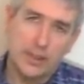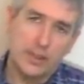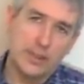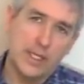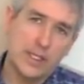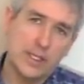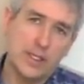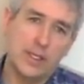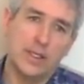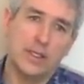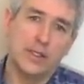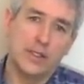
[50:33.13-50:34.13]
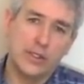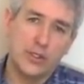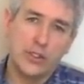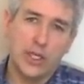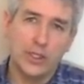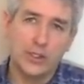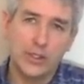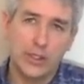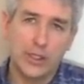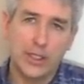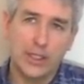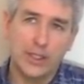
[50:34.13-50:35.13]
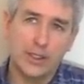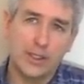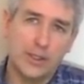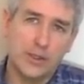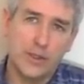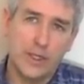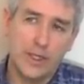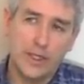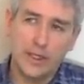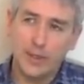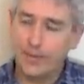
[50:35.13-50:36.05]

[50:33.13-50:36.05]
Tesla shuttle circuitry,